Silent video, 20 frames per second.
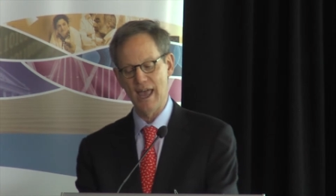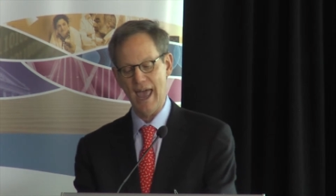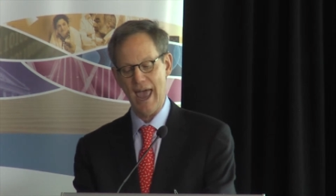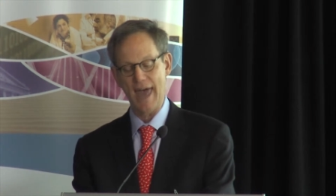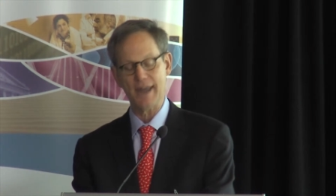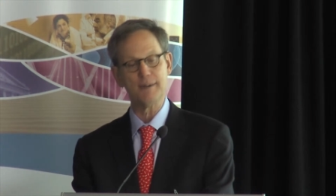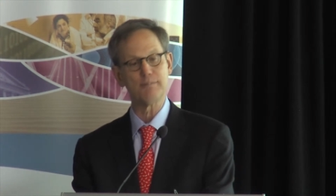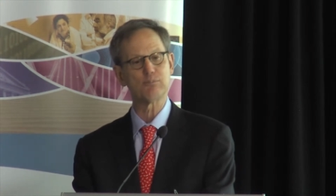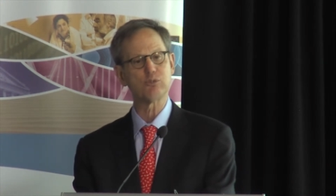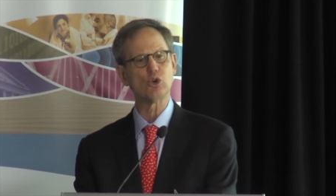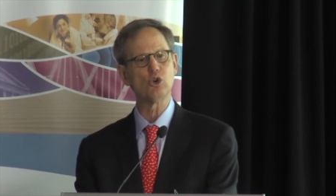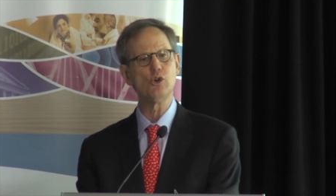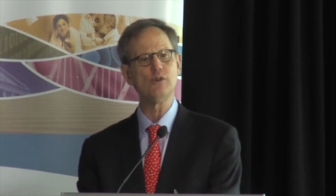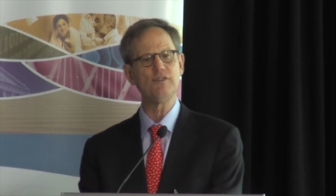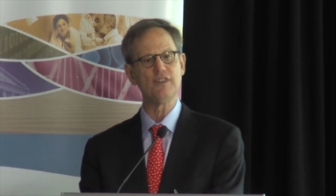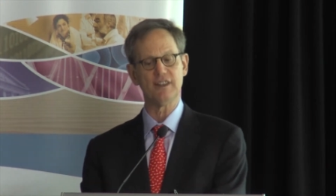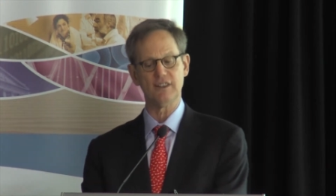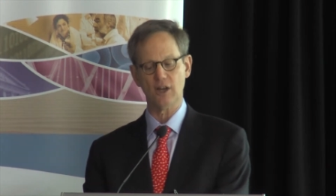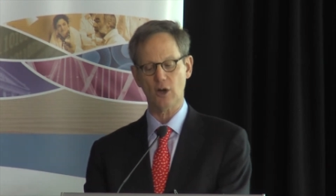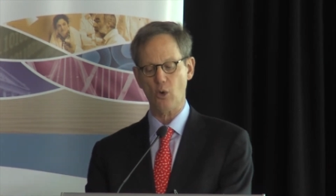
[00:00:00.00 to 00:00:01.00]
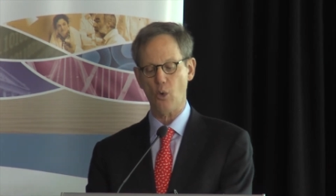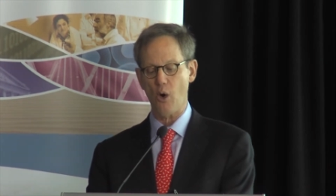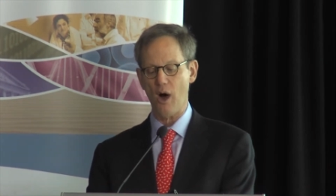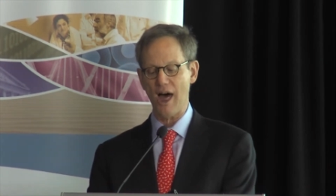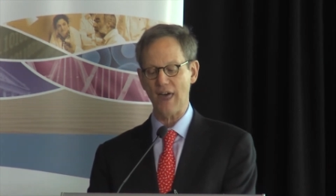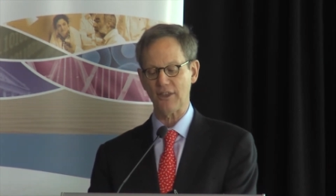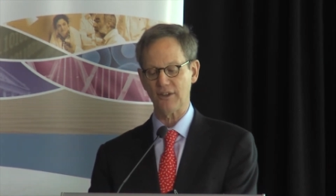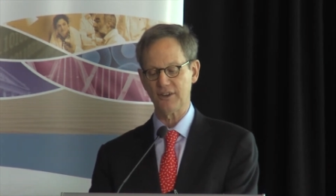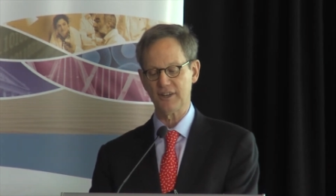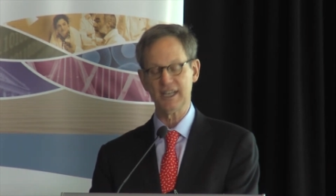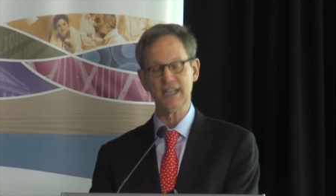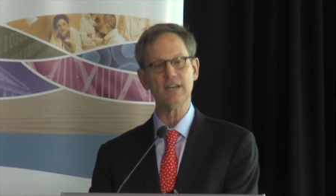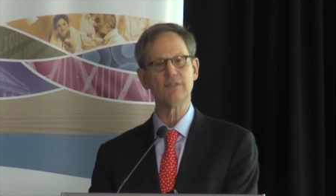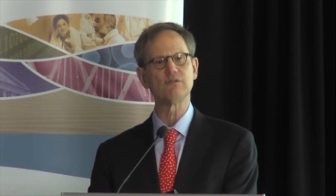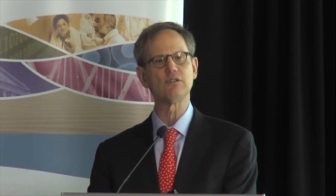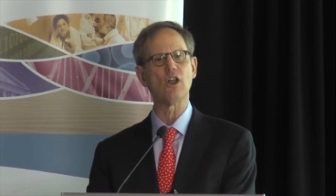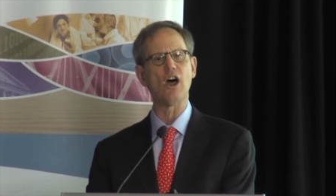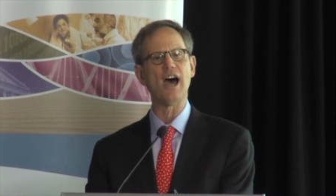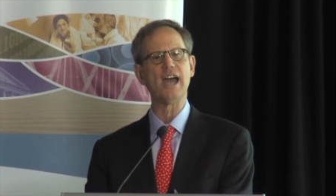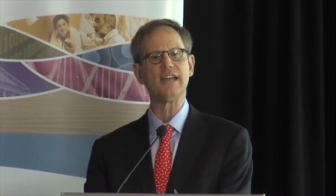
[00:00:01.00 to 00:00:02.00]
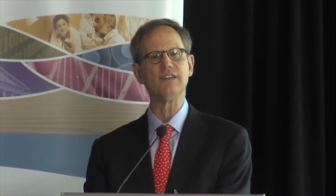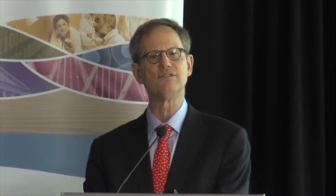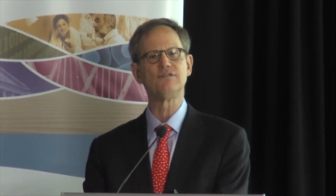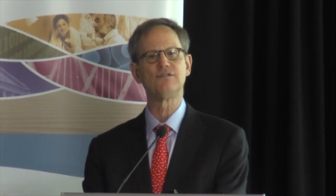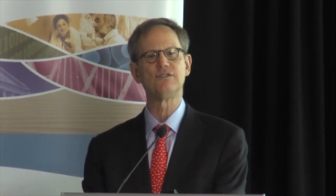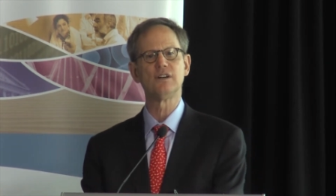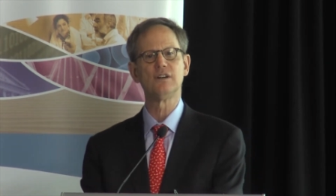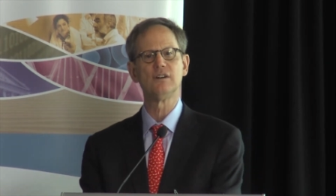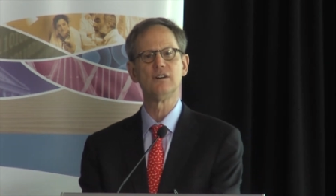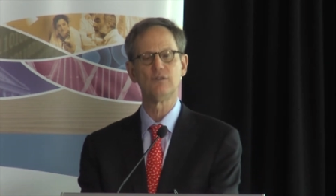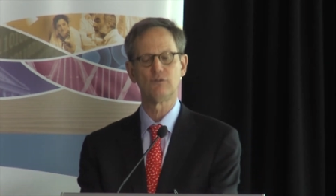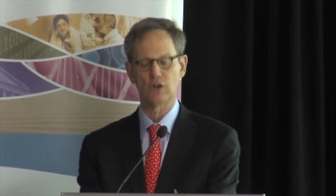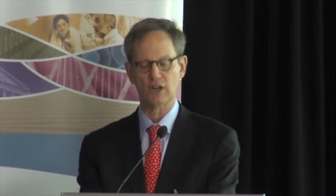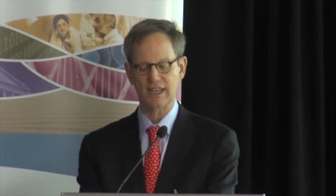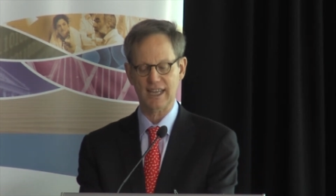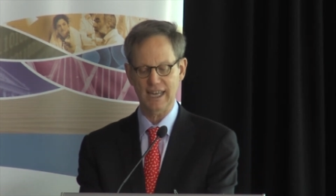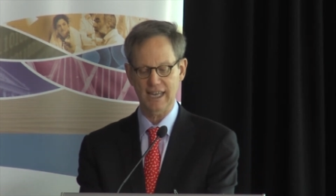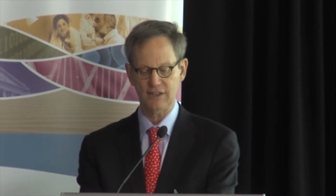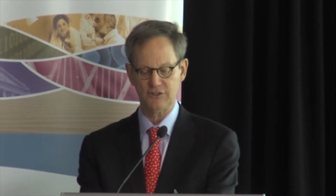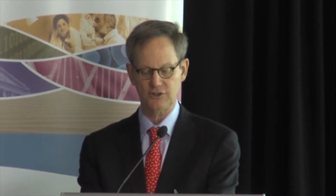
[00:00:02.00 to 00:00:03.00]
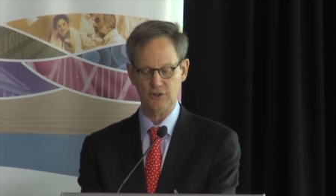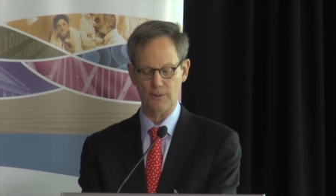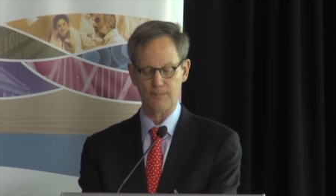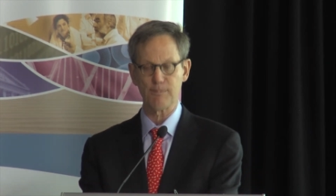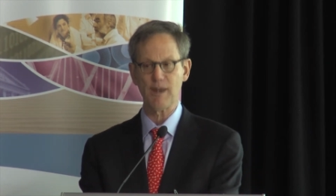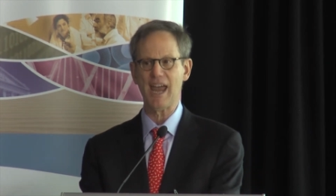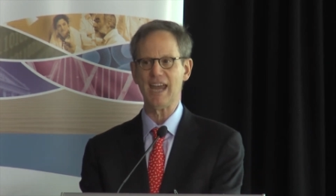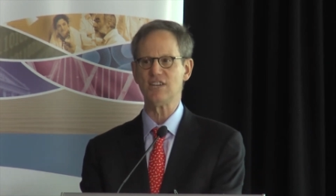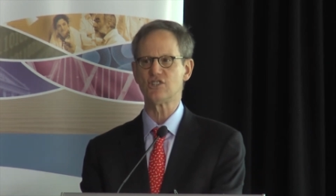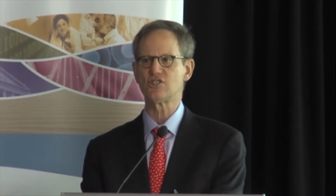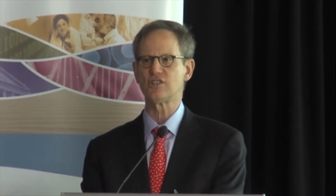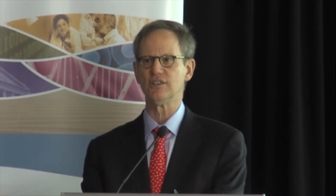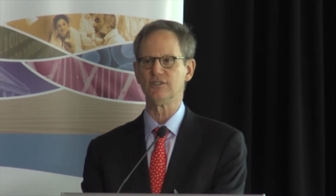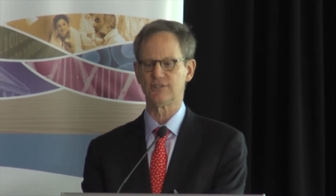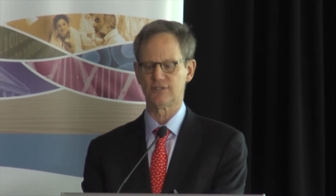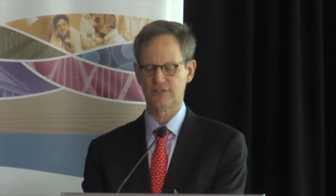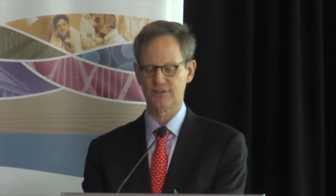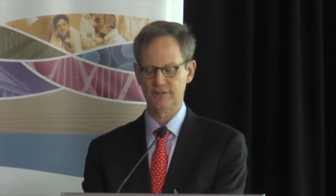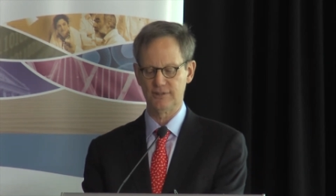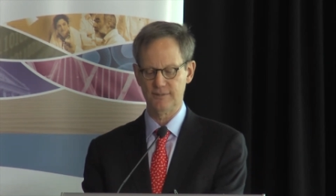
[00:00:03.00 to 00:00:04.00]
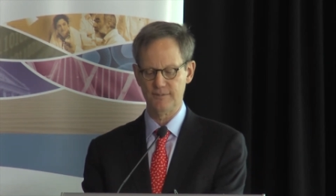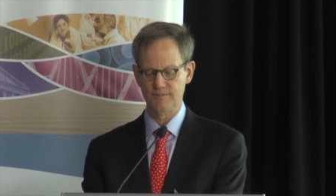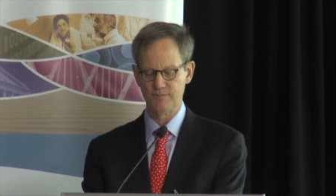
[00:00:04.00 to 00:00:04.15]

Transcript: and improving the quality of life for cancer patients.